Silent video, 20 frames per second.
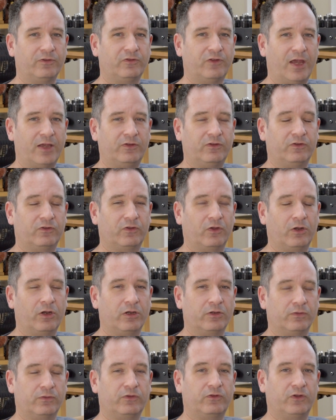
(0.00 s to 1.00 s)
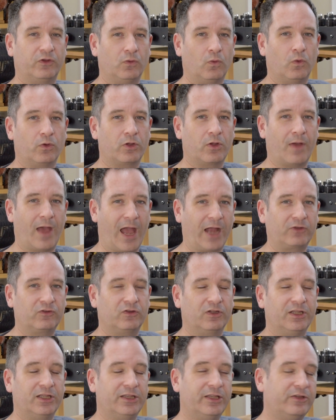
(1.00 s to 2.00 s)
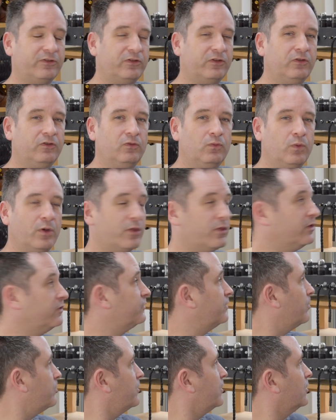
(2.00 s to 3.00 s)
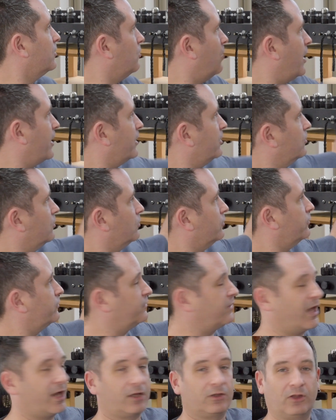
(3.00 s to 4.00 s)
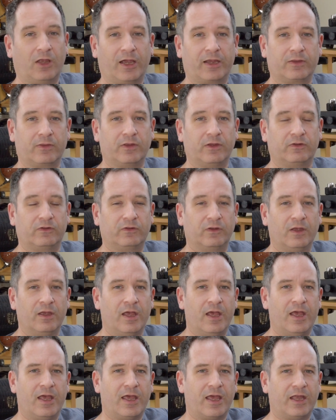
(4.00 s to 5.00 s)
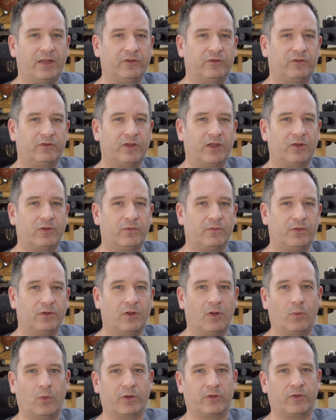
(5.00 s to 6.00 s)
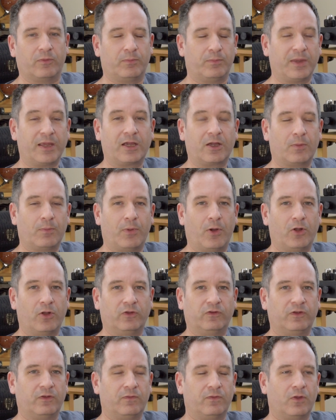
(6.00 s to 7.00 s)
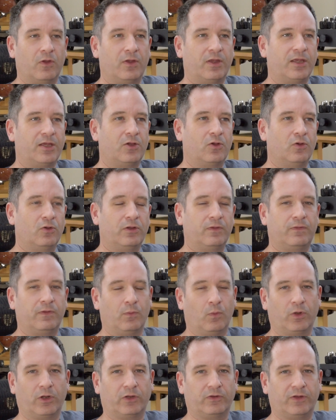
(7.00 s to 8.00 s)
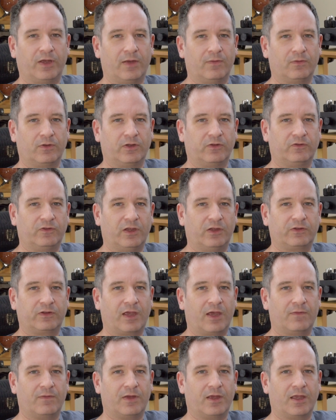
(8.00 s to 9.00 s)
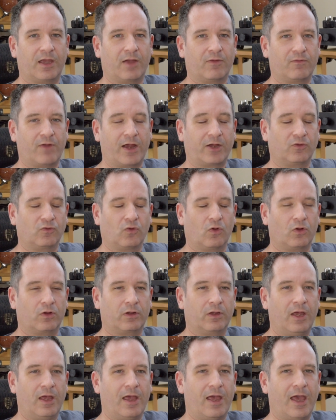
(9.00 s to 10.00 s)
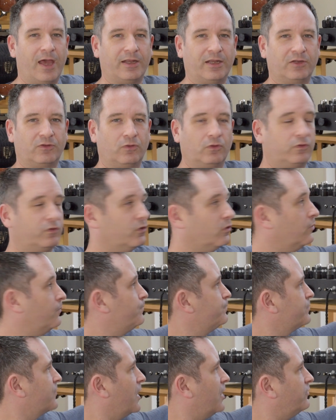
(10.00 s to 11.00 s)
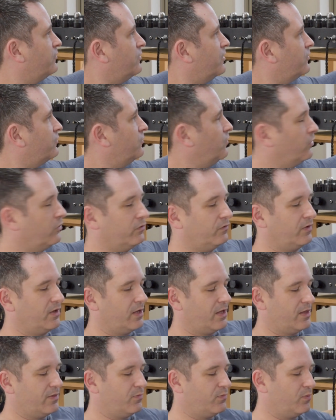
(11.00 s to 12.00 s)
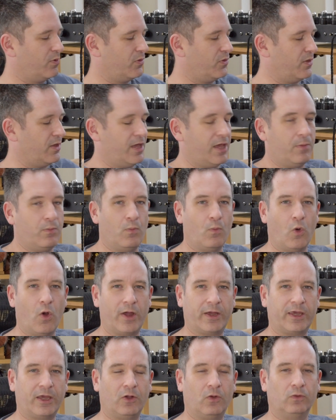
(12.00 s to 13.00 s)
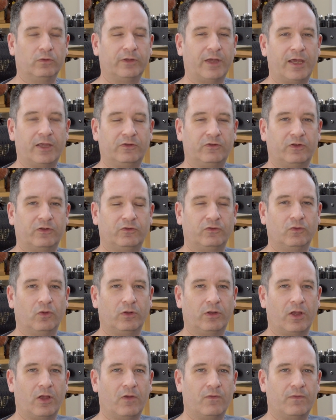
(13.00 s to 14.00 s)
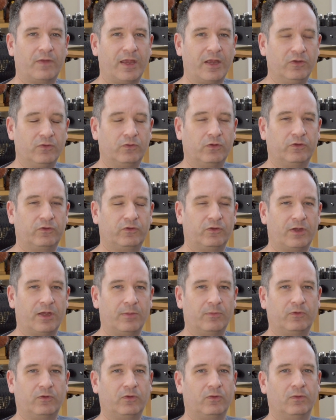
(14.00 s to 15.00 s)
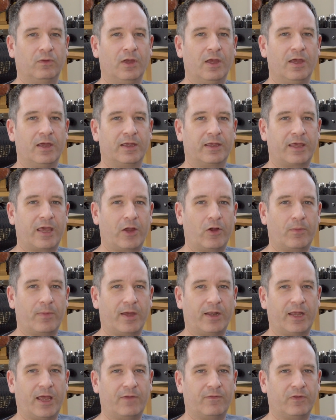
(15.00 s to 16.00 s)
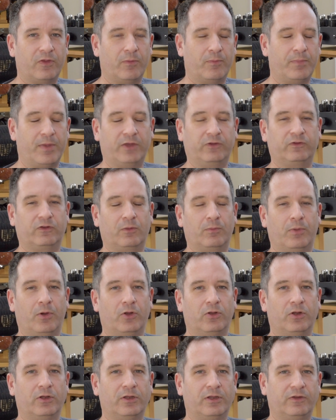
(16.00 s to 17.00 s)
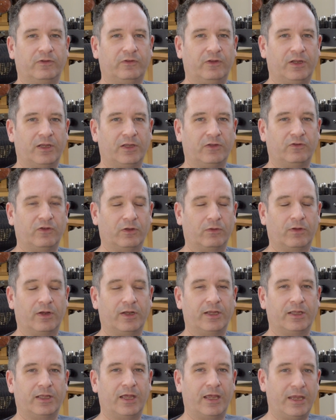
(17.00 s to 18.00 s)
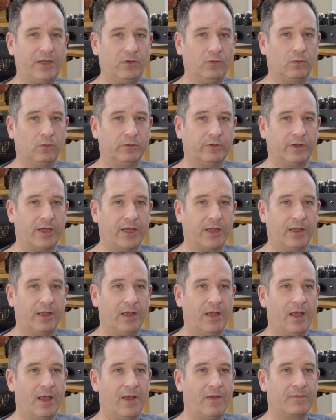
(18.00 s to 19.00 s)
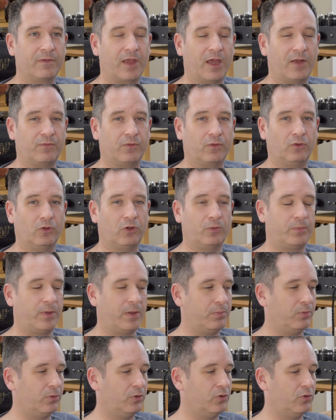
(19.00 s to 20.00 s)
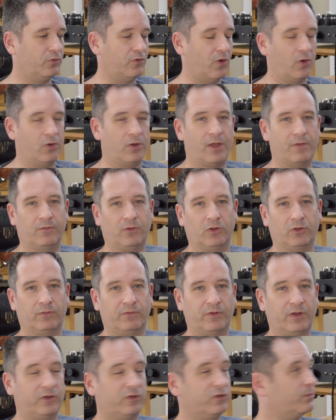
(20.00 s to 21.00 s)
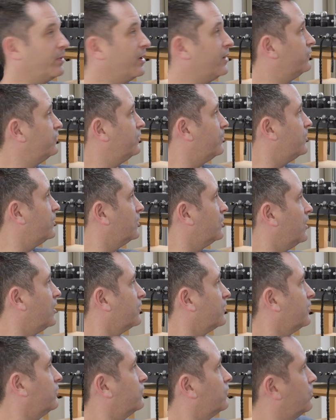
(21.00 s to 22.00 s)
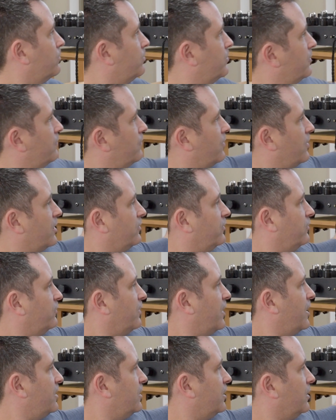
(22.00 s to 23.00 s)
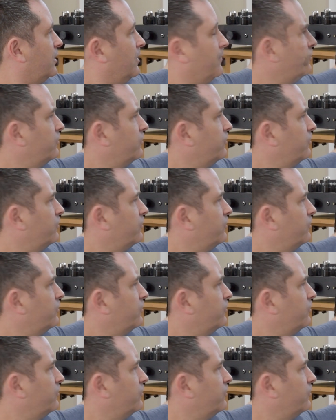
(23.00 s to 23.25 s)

Jason Stoddard of Schiit Audio actually listens with, is something like a little stack like this, instead of one of the big components, even though he could, if he wanted to have on his desk, have a Ragnarok, an Yggdrasil. It's just not, with him working all day, it's just not of interest to him to care about having the best component sitting generating heat all day. And for a lot of people who don't have a lot of desk space, something like this could be very entertaining.